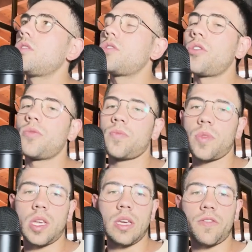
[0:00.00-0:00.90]
so
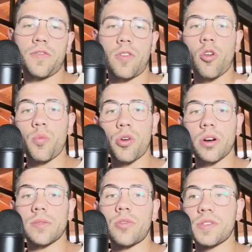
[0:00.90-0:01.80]
if our
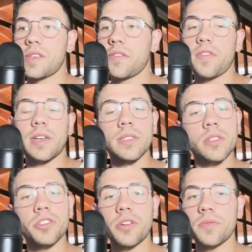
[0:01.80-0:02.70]
program receives an
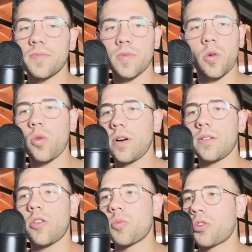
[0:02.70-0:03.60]
integer,
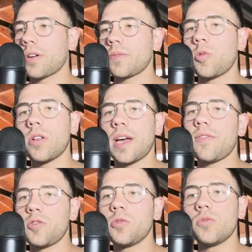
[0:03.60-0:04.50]
well, our program will
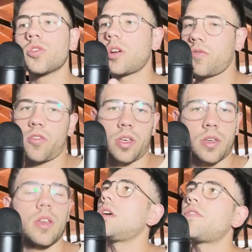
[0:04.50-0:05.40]
have to do
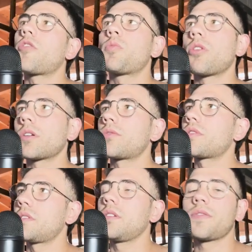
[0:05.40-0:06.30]
something. If our program
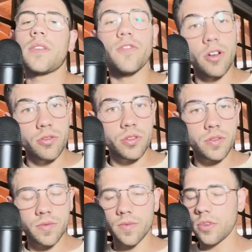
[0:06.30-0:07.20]
receives a
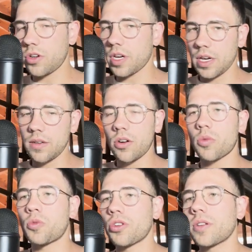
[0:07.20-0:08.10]
float, okay,
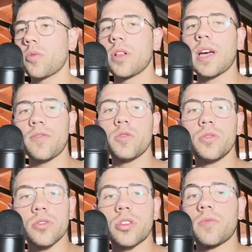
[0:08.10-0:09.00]
our program will have to
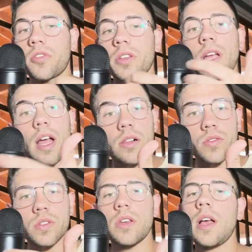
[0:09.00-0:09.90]
do something
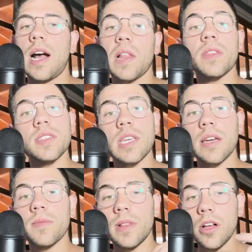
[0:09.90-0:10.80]
else. And the
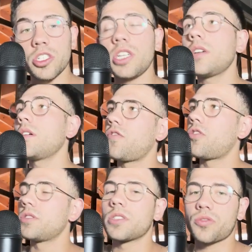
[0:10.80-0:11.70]
same logic
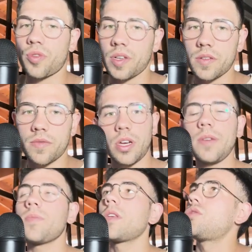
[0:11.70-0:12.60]
for the strings.
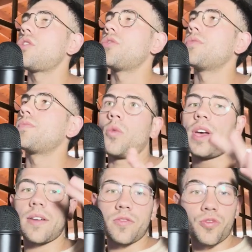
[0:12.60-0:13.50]
Okay, so
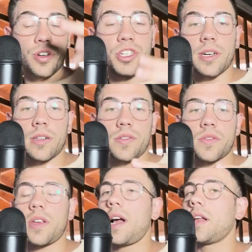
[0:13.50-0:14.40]
we have three
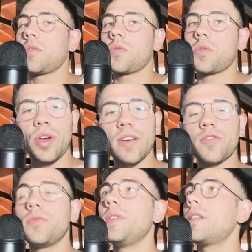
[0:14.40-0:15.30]
channels and we
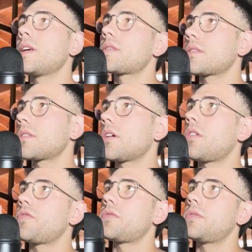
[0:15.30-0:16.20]
have to be listened
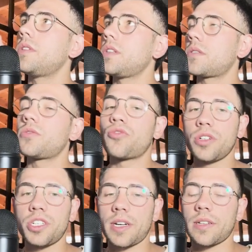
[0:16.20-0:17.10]
of these
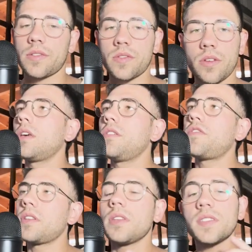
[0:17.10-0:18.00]
three channels.
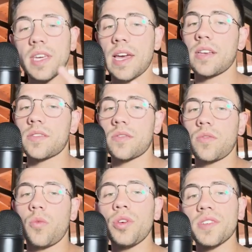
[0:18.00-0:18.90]
If in this case
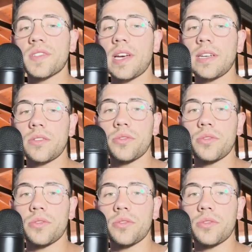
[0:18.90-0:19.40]
we decide